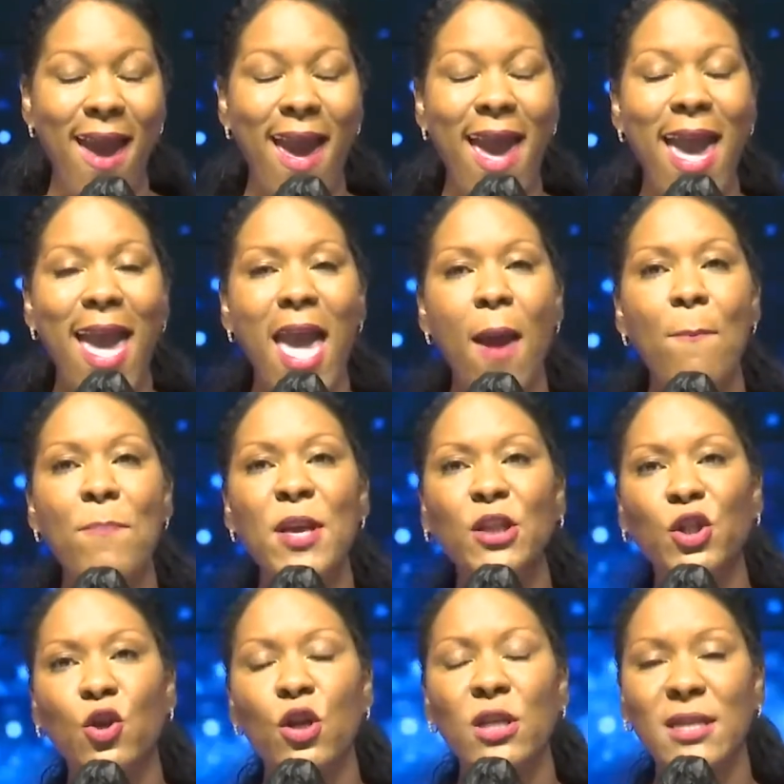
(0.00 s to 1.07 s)
And
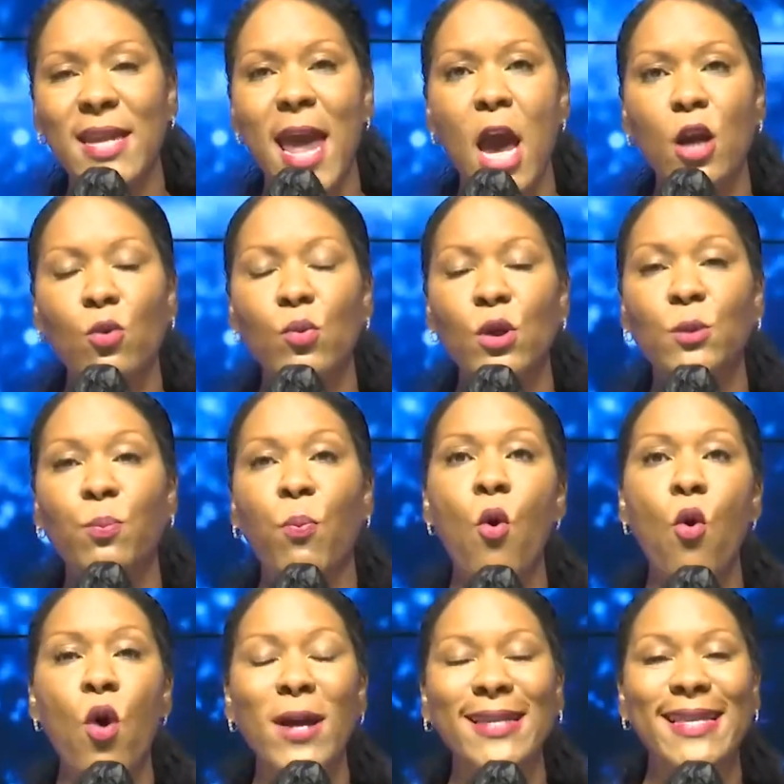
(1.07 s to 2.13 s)
Mr. Stead was
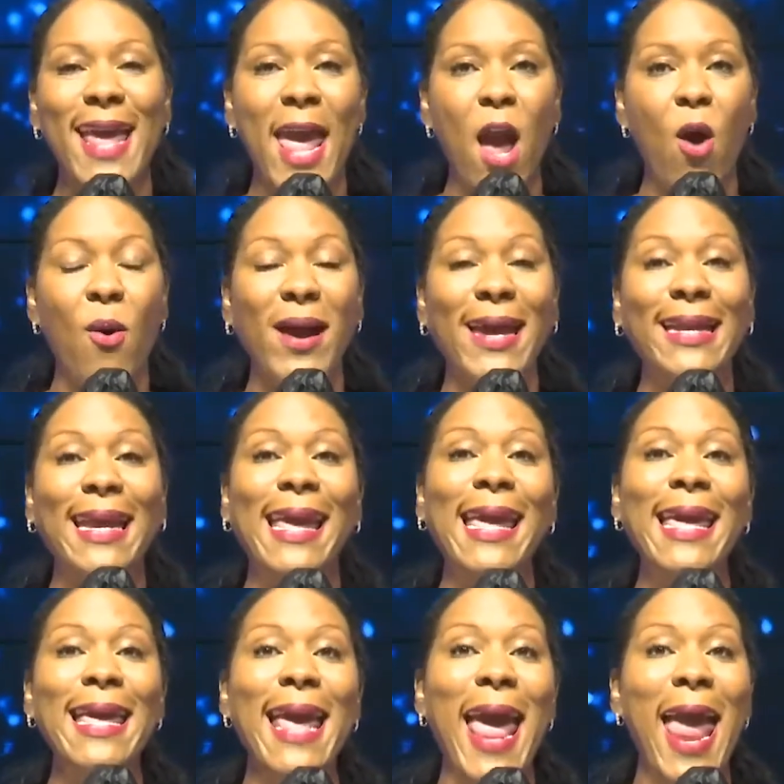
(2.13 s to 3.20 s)
pulled down, and
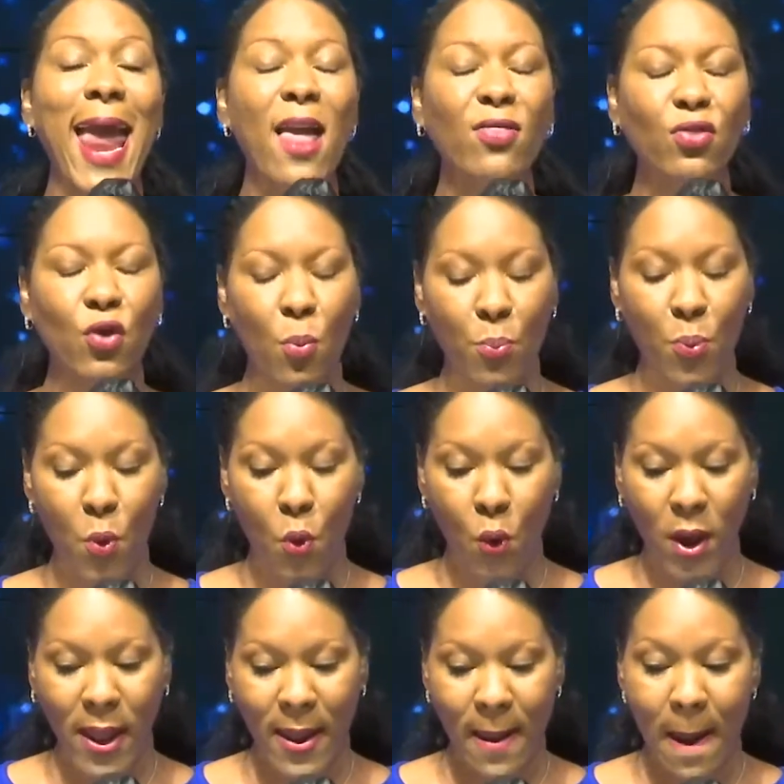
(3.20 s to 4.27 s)
he and the
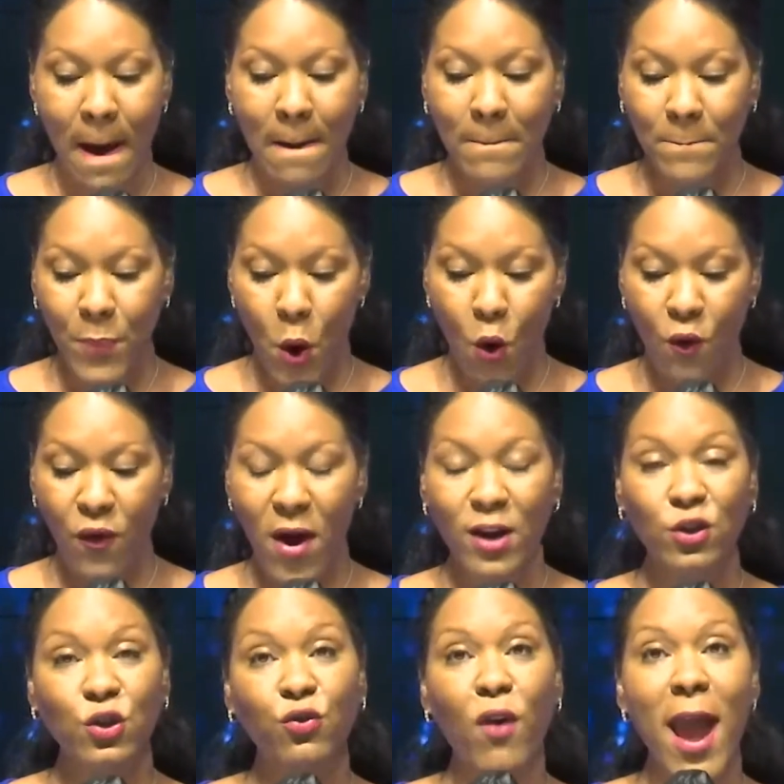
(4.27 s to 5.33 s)
boy both
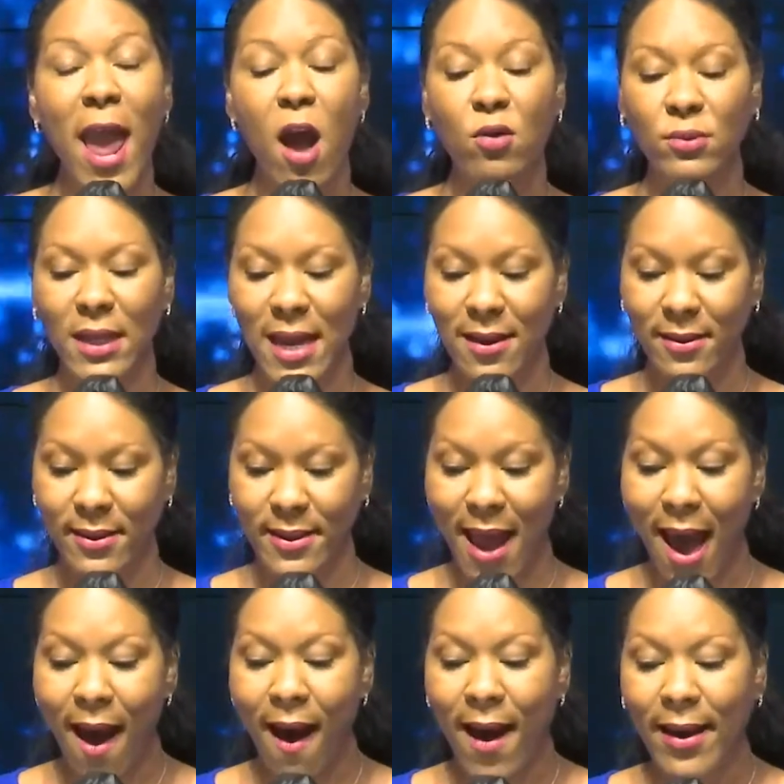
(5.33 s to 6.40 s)
drowned and
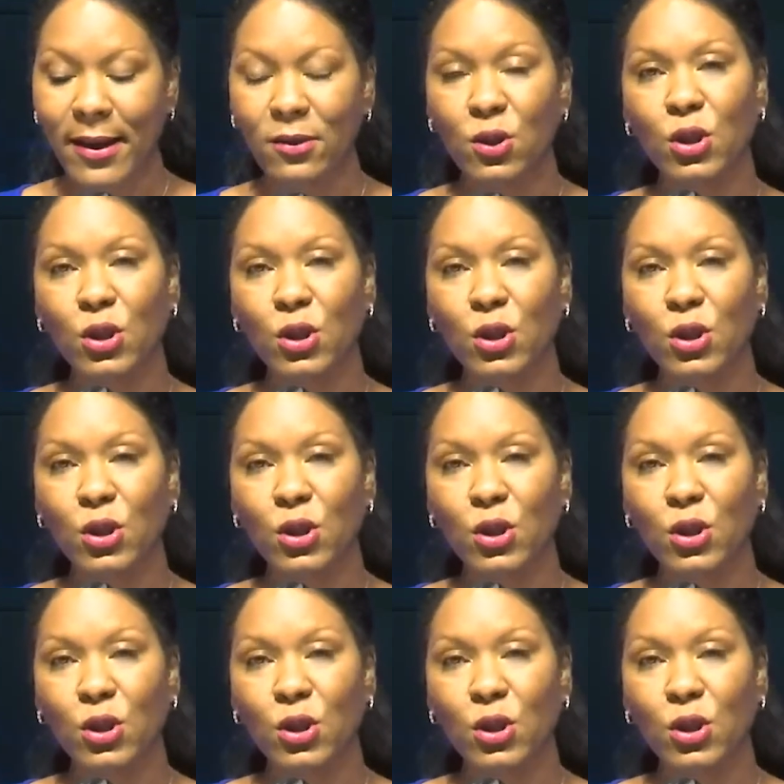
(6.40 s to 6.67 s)
died.